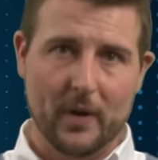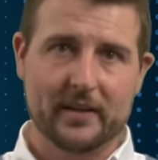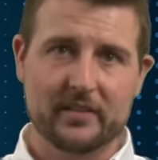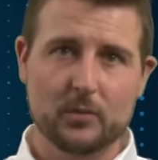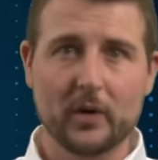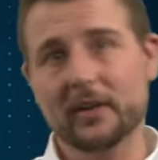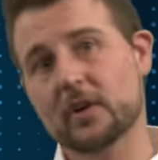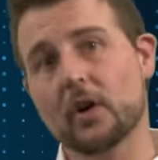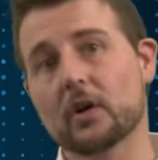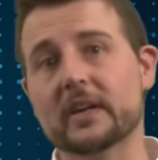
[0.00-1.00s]

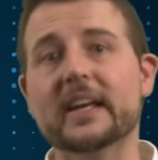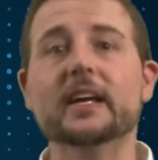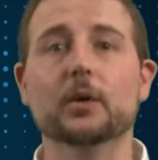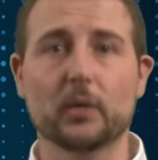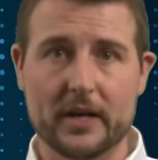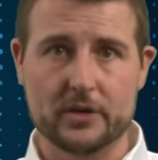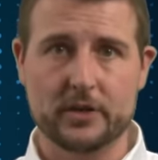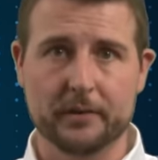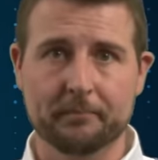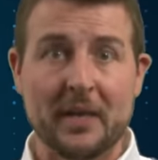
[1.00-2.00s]
ransomware called
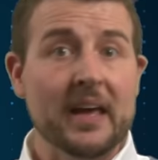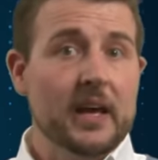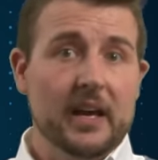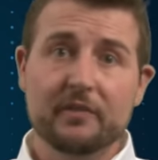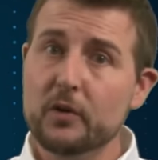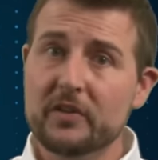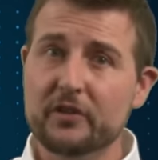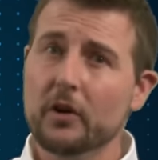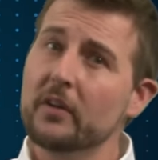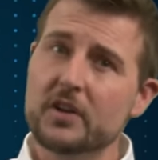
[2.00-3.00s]
KeRanger. If you installed